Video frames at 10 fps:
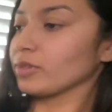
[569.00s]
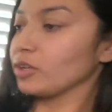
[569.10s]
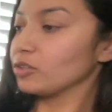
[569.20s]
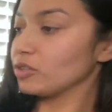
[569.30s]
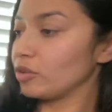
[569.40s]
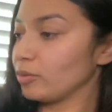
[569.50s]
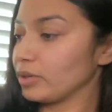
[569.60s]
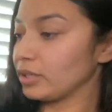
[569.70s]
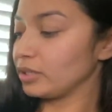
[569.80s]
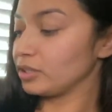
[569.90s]
So we're
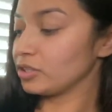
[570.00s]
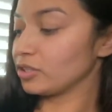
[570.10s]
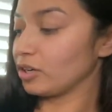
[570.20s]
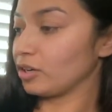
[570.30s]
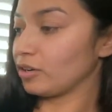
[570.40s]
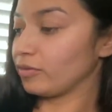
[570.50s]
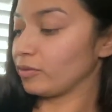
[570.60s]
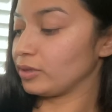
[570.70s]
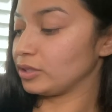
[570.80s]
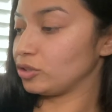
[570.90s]
gonna start off
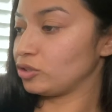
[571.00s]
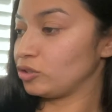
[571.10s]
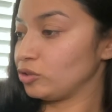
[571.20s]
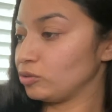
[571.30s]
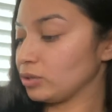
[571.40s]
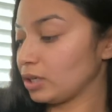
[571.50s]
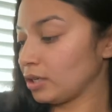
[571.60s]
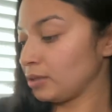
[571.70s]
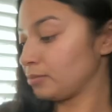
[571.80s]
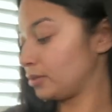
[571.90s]
with 2
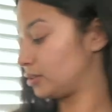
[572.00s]
cups.